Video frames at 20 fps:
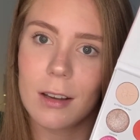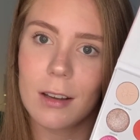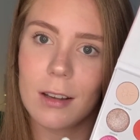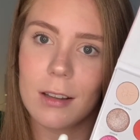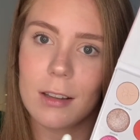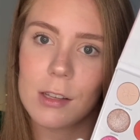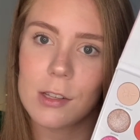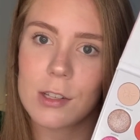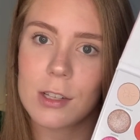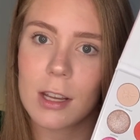
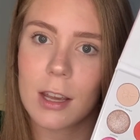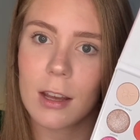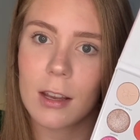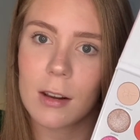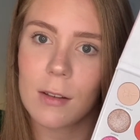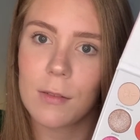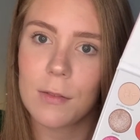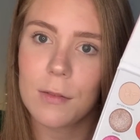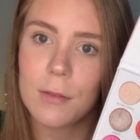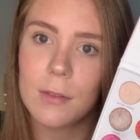and she kind
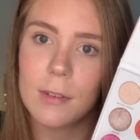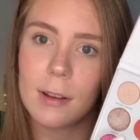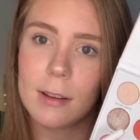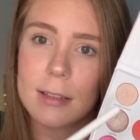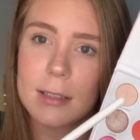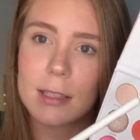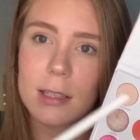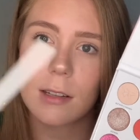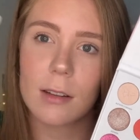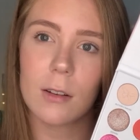of does
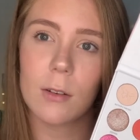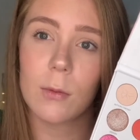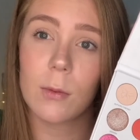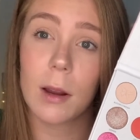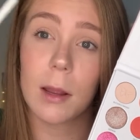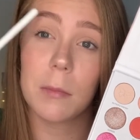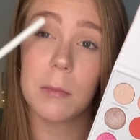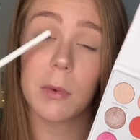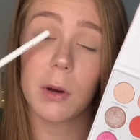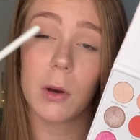the
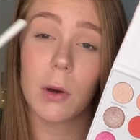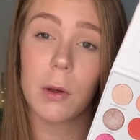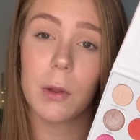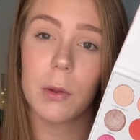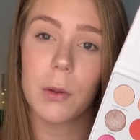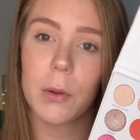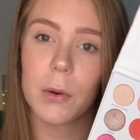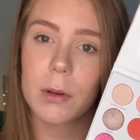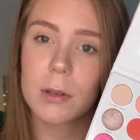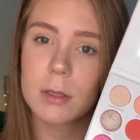rainbow
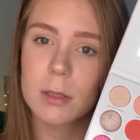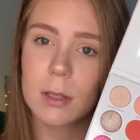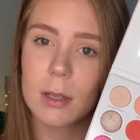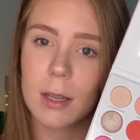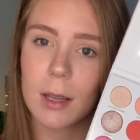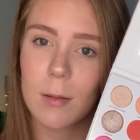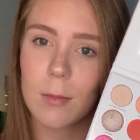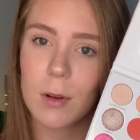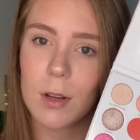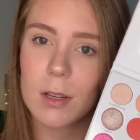look. So I think
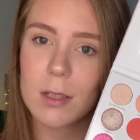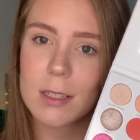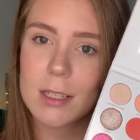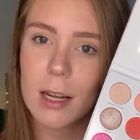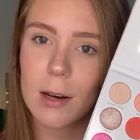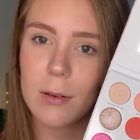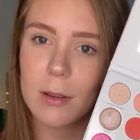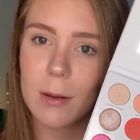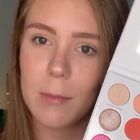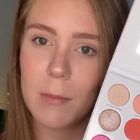I'm going to start
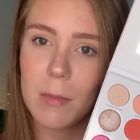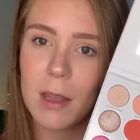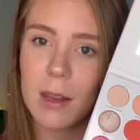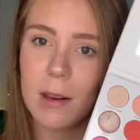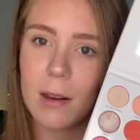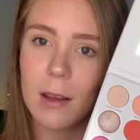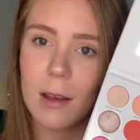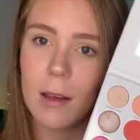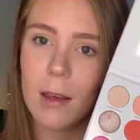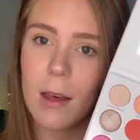with the mint,
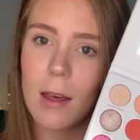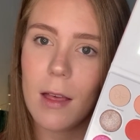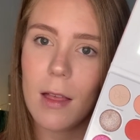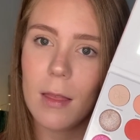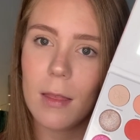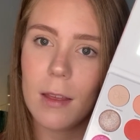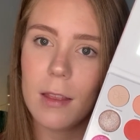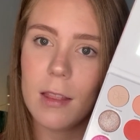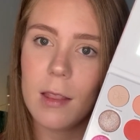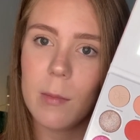
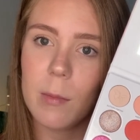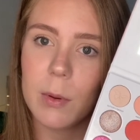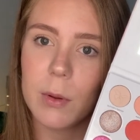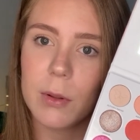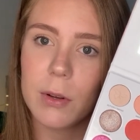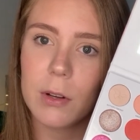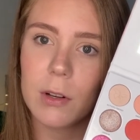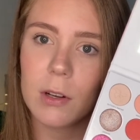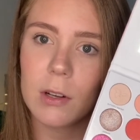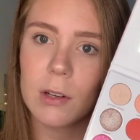then the
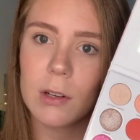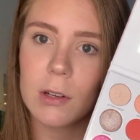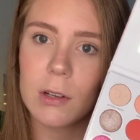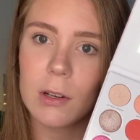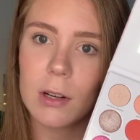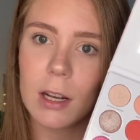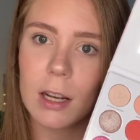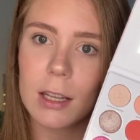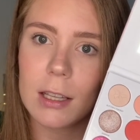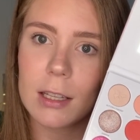blue,
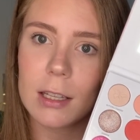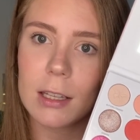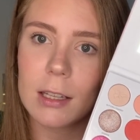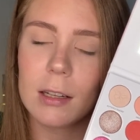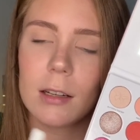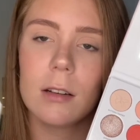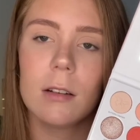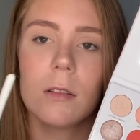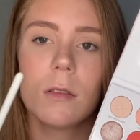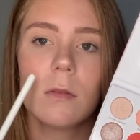and
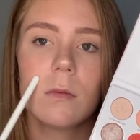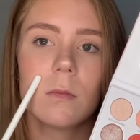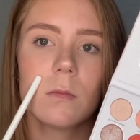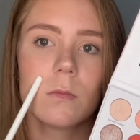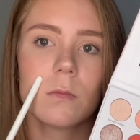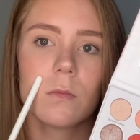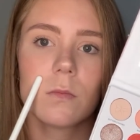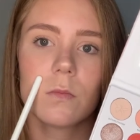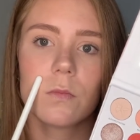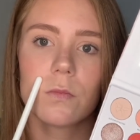then
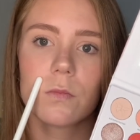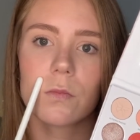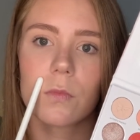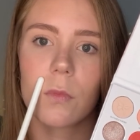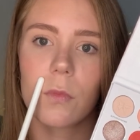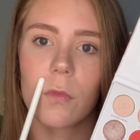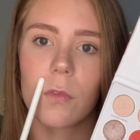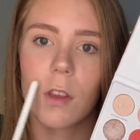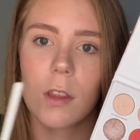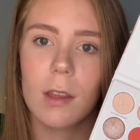
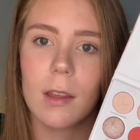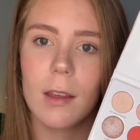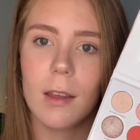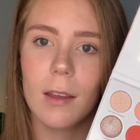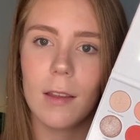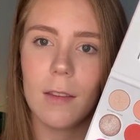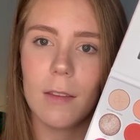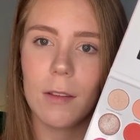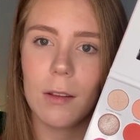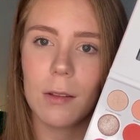
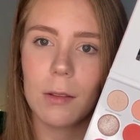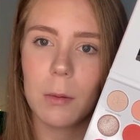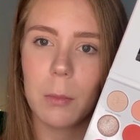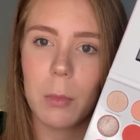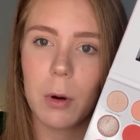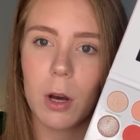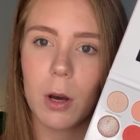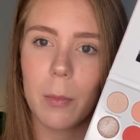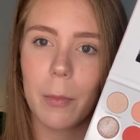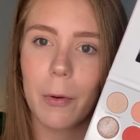I think the
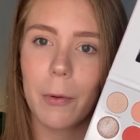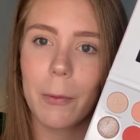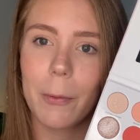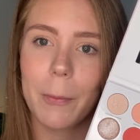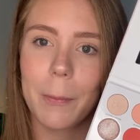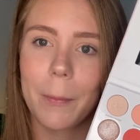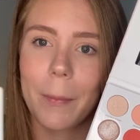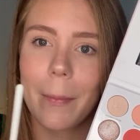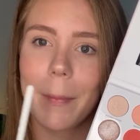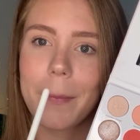purple,
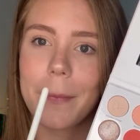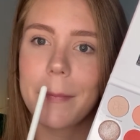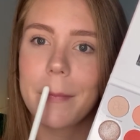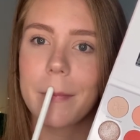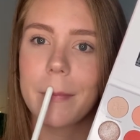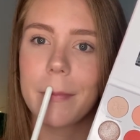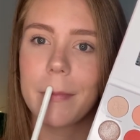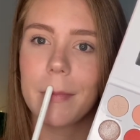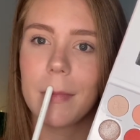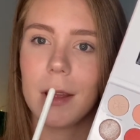
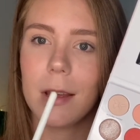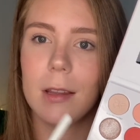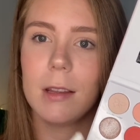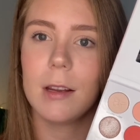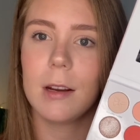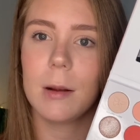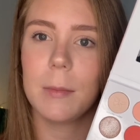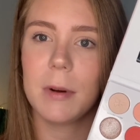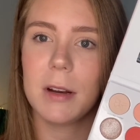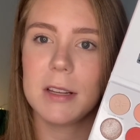and then I
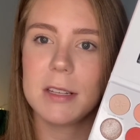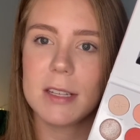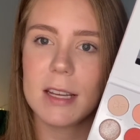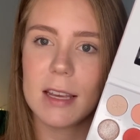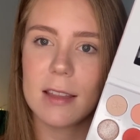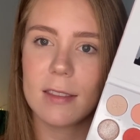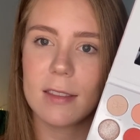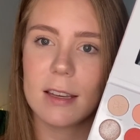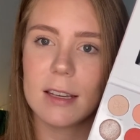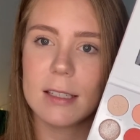might take
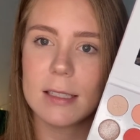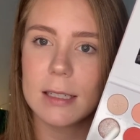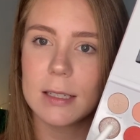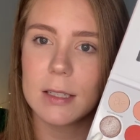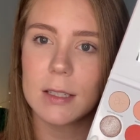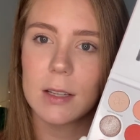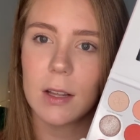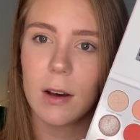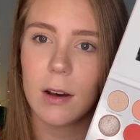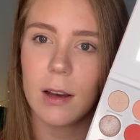these under
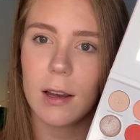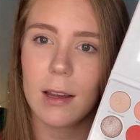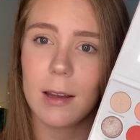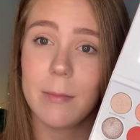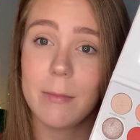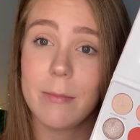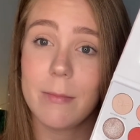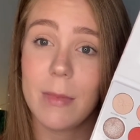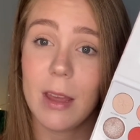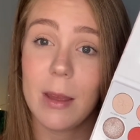the eye
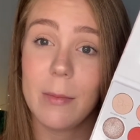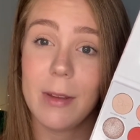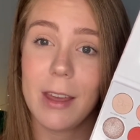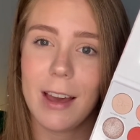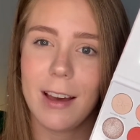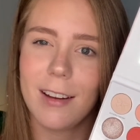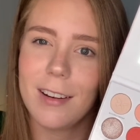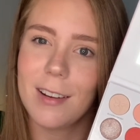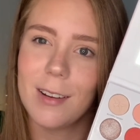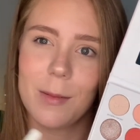and maybe
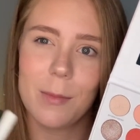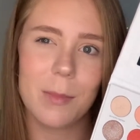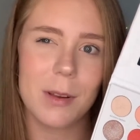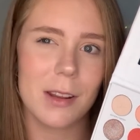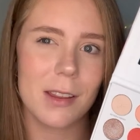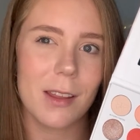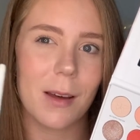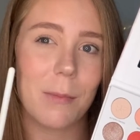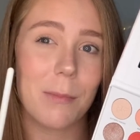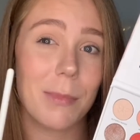add in a bit of
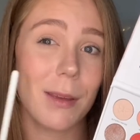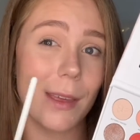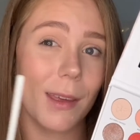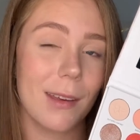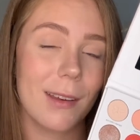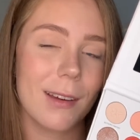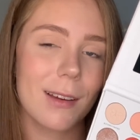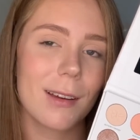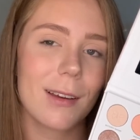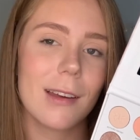that pink,
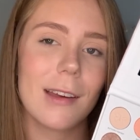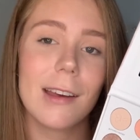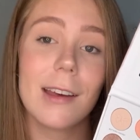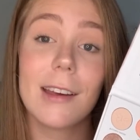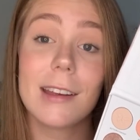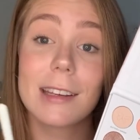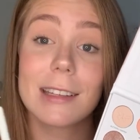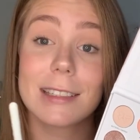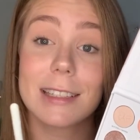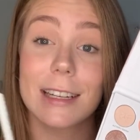
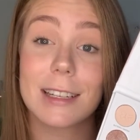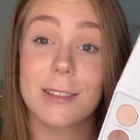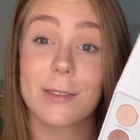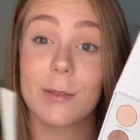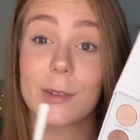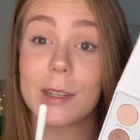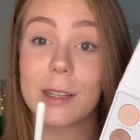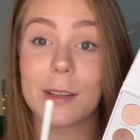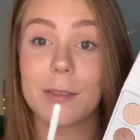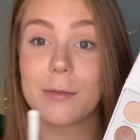because that's
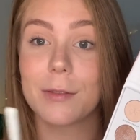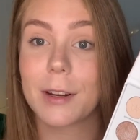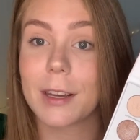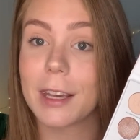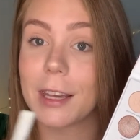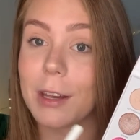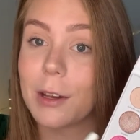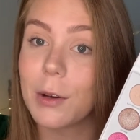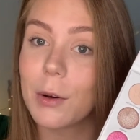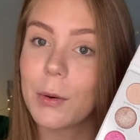really
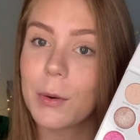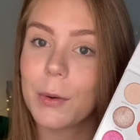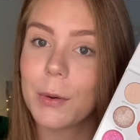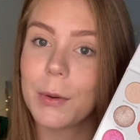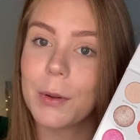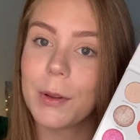freaking cool.